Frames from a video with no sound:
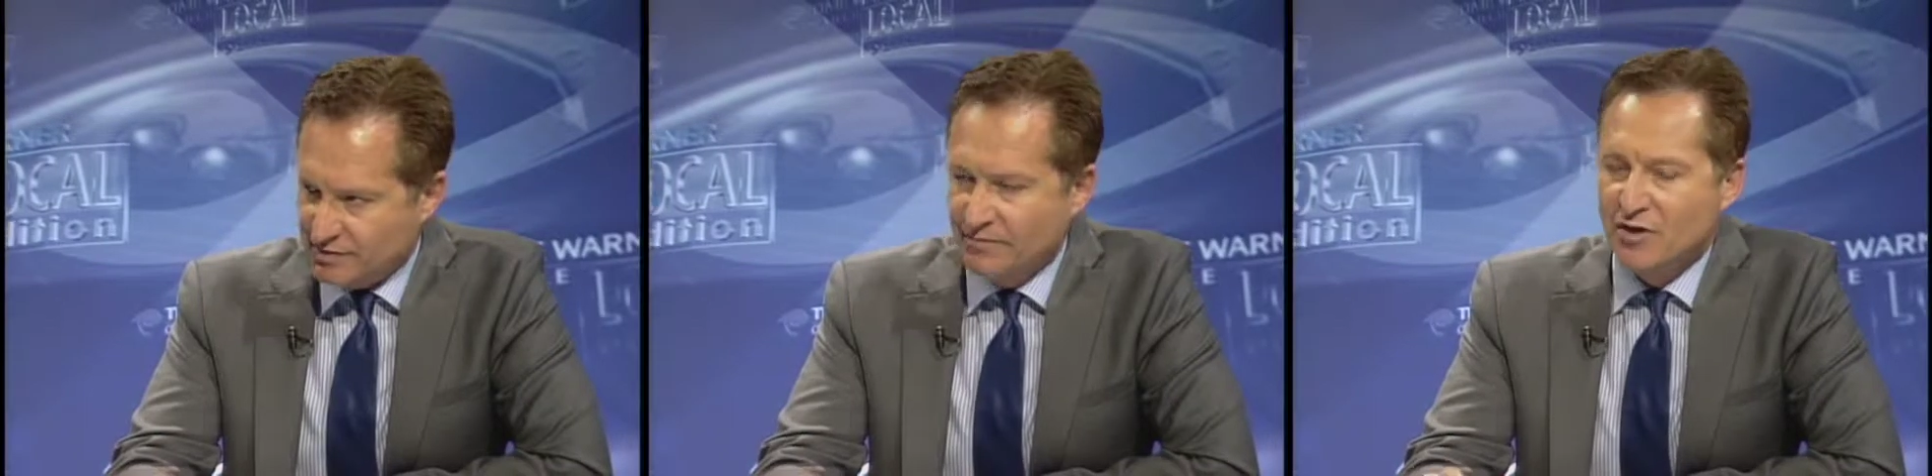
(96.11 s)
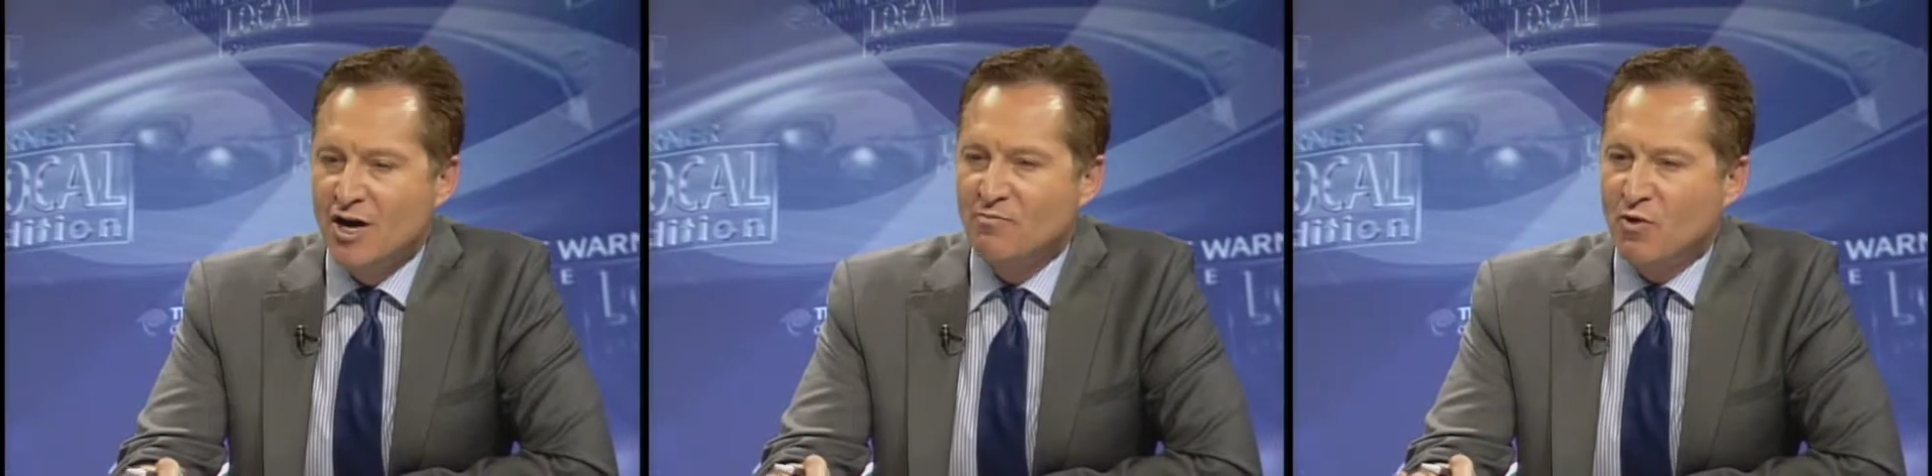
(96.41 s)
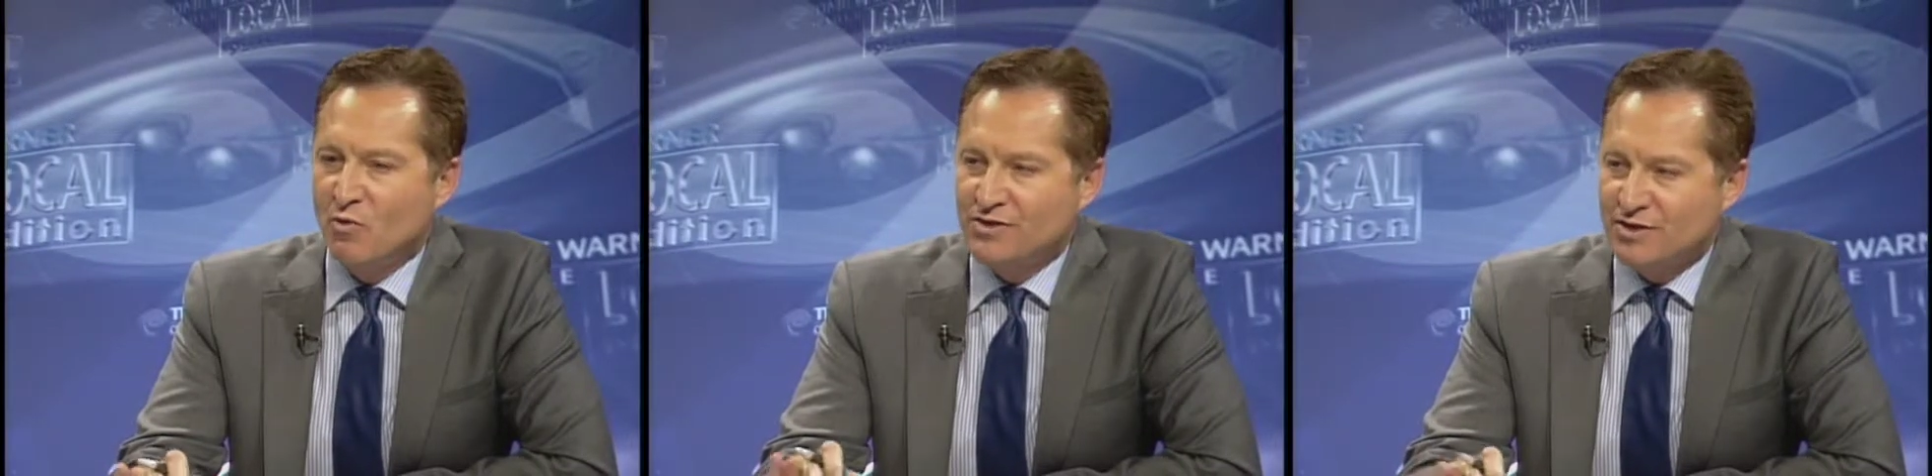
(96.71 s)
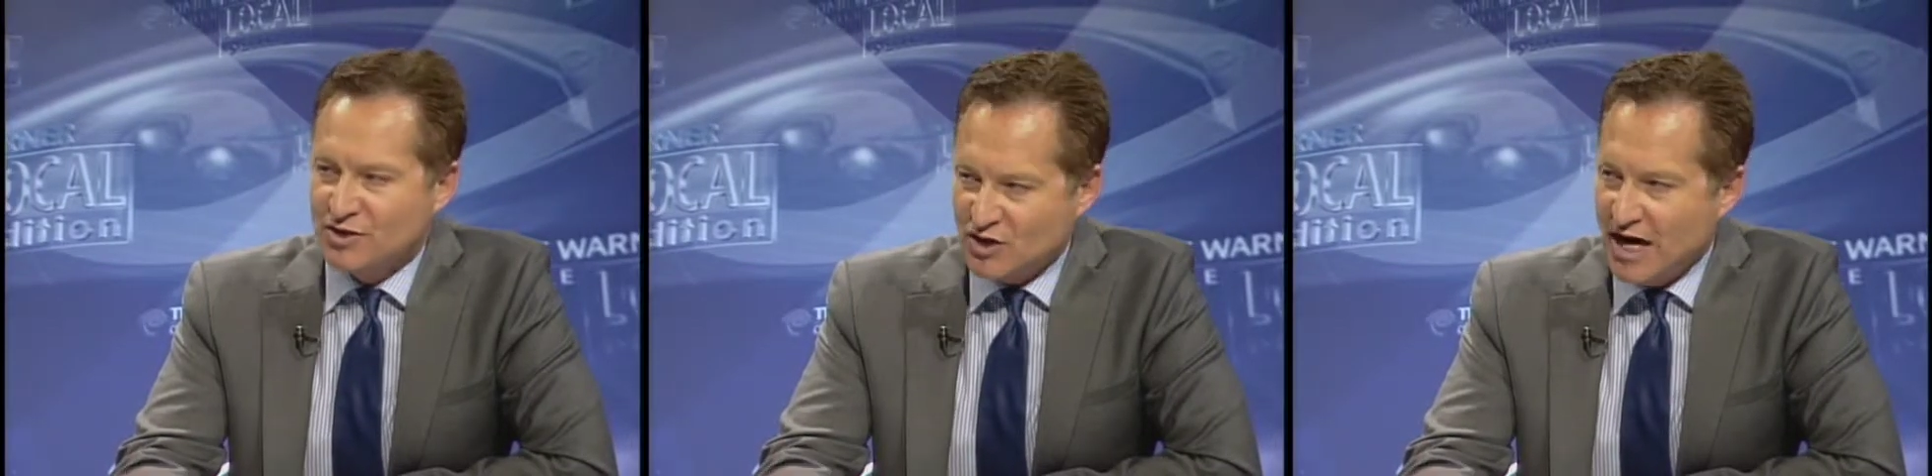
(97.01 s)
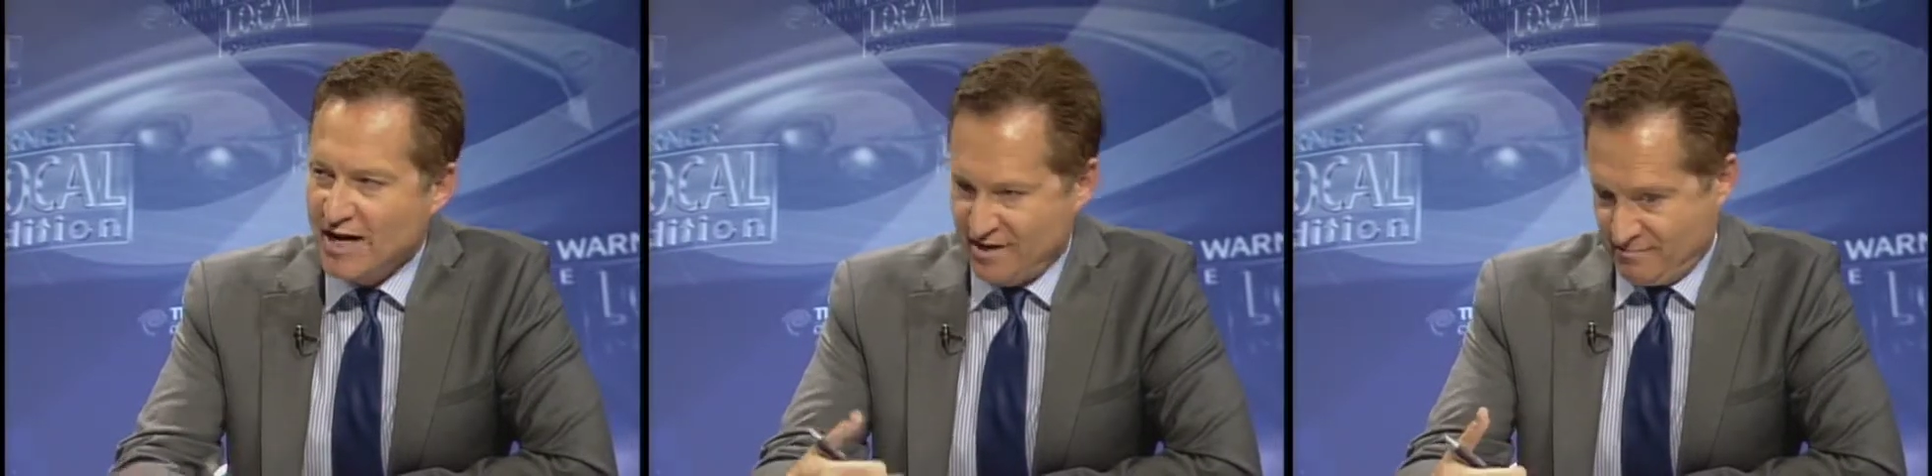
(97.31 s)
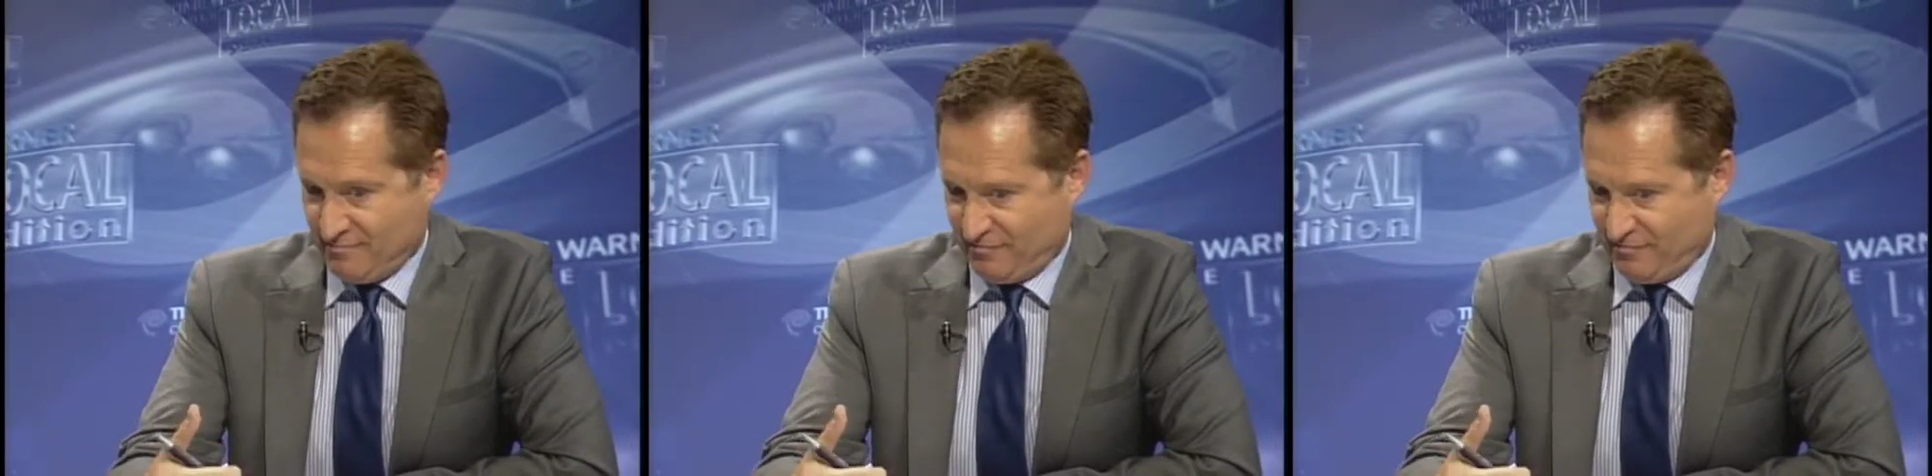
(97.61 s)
Yes. But what's exciting,